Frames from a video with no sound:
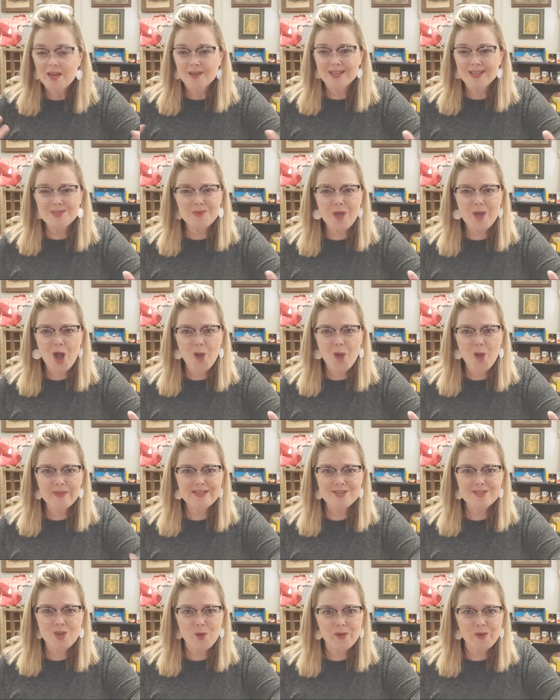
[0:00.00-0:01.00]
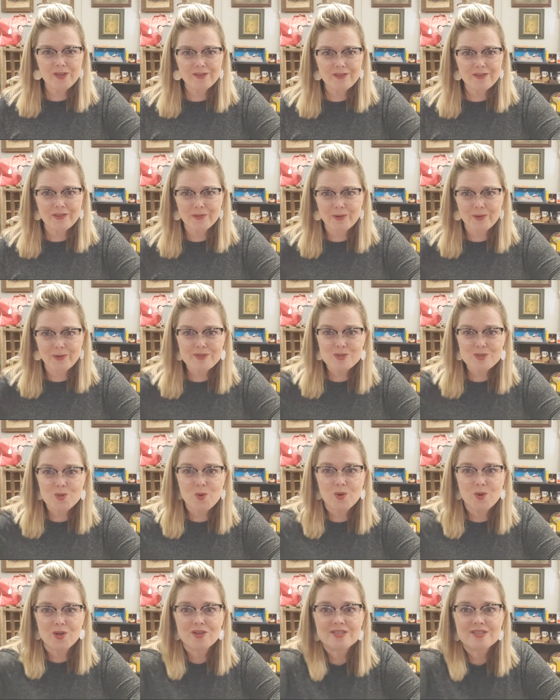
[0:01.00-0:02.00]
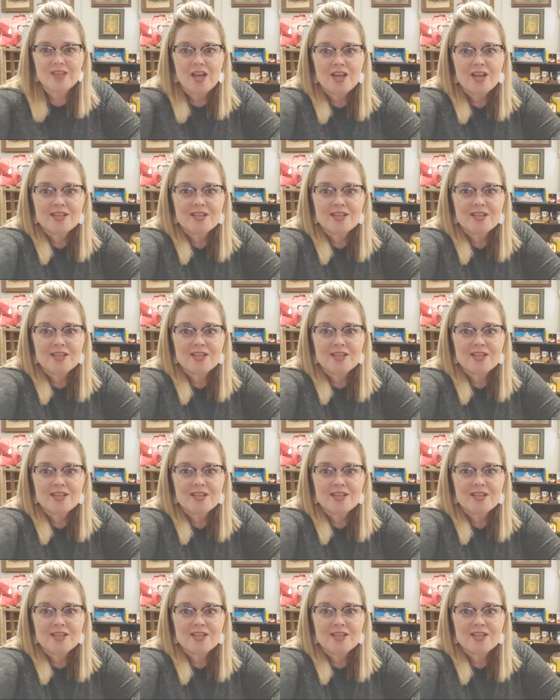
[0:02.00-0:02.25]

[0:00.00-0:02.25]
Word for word: because we all miss going to the thrift stores.